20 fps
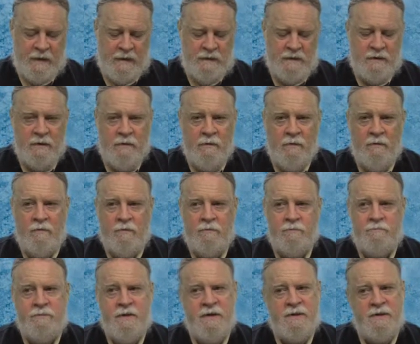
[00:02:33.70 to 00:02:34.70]
So
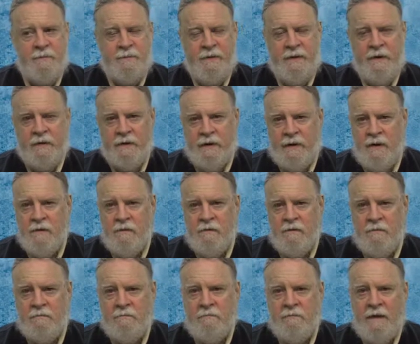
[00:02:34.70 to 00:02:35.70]
his appeal
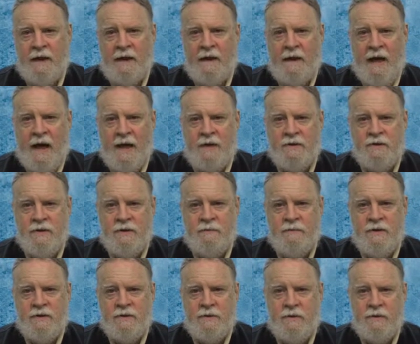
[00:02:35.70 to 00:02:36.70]
here may actually
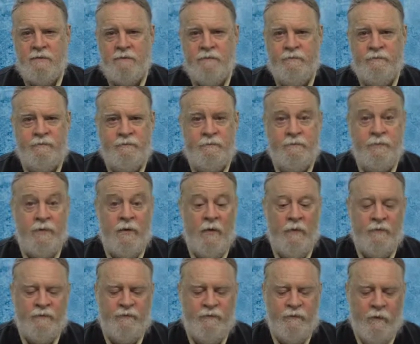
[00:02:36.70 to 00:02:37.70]
be sort of
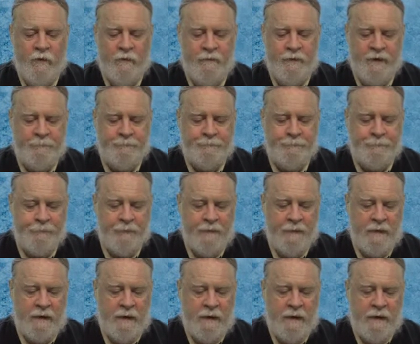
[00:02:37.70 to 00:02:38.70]
pro forma.
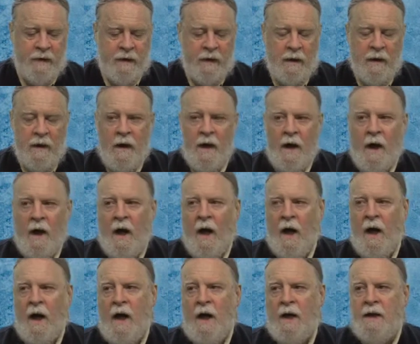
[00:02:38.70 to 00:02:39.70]

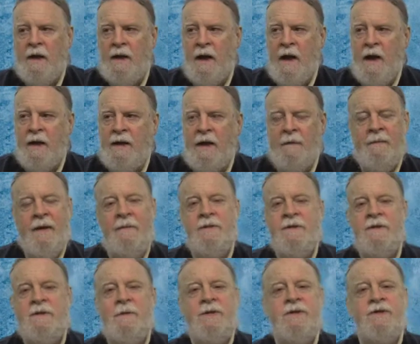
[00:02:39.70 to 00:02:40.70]
Uh, and that may be
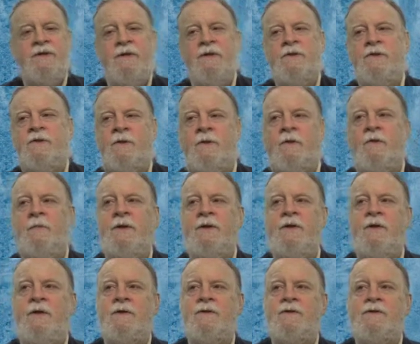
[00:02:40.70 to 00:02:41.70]
especially true
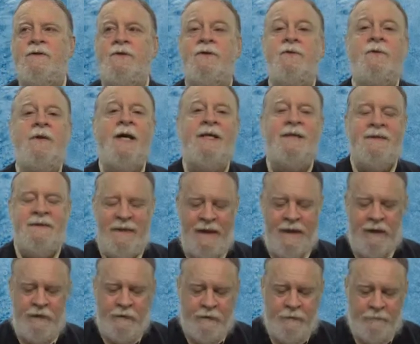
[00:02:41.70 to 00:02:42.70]
because two days
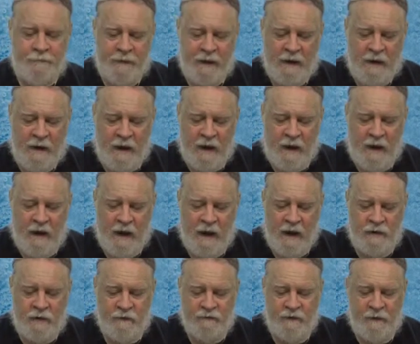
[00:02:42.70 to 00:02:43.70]
later, uh,
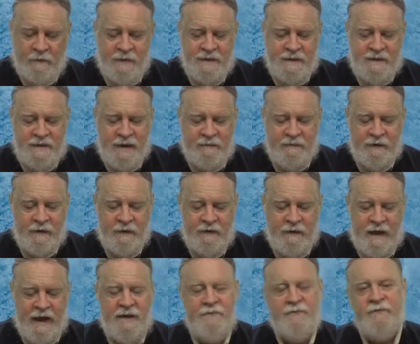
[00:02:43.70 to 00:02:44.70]
on November 7th,
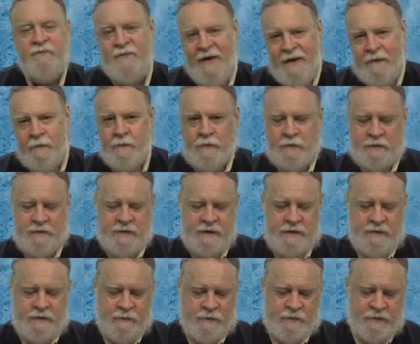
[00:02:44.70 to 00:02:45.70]
a federal
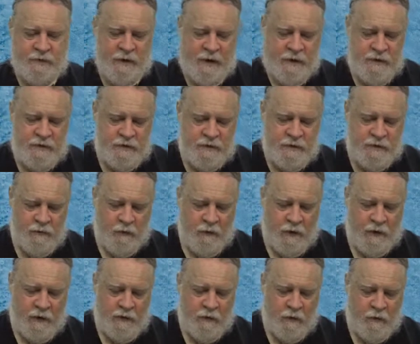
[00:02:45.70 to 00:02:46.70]
district judge,
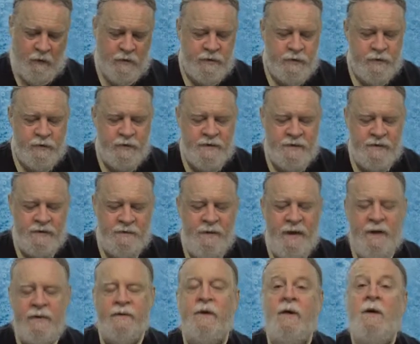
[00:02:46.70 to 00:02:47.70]
one Ortrie
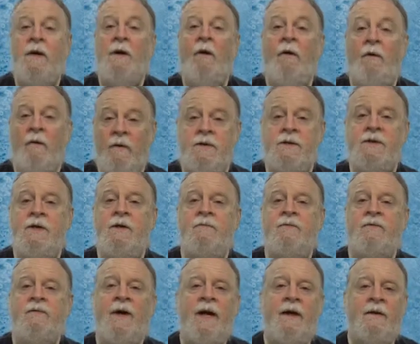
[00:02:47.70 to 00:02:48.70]
Smith, also
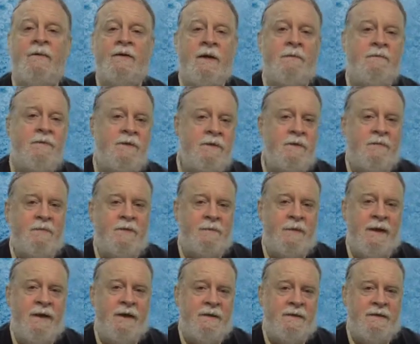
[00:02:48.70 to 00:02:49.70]
found that Missouri's
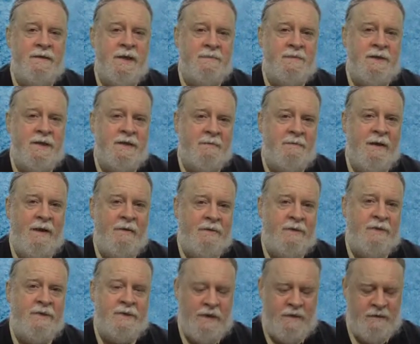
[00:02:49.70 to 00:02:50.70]
ban on same sex
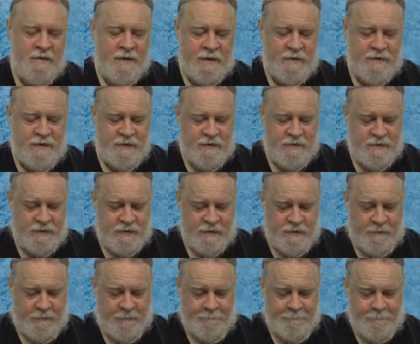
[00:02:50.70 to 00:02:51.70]
marriage is
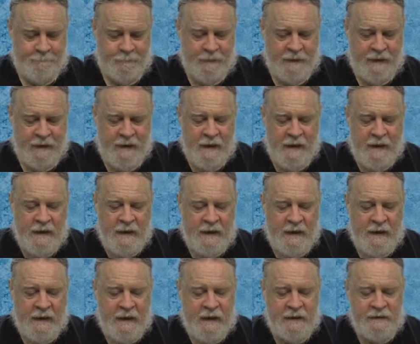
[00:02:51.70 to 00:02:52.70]
unconstitutional.
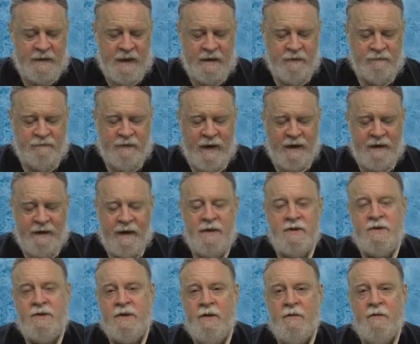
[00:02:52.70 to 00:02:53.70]
Uh, that it
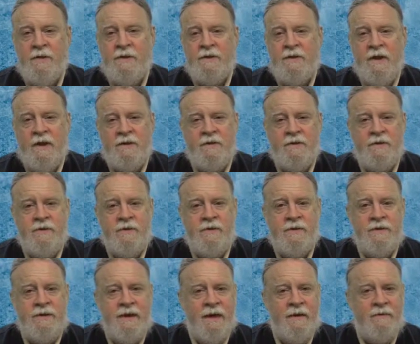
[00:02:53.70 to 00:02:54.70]
violates the U.S.
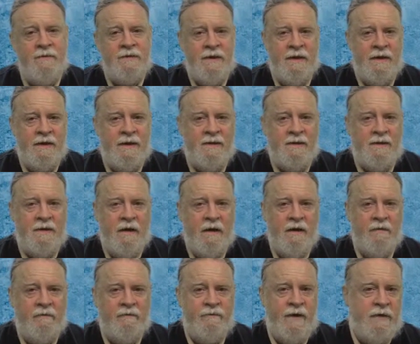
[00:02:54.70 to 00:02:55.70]
Constitution guarantees
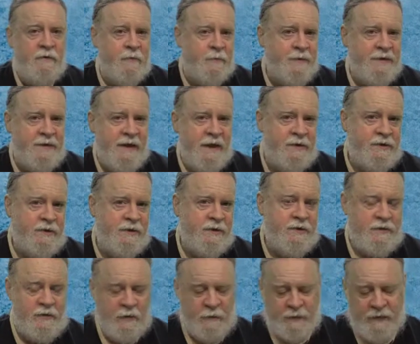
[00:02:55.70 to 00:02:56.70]
of equal protection
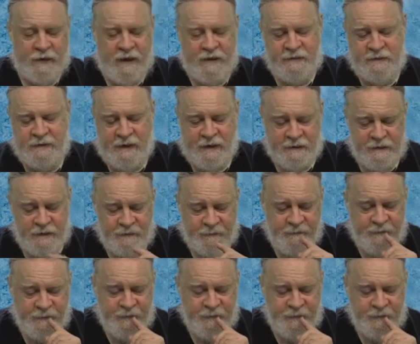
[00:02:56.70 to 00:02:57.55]
and due process.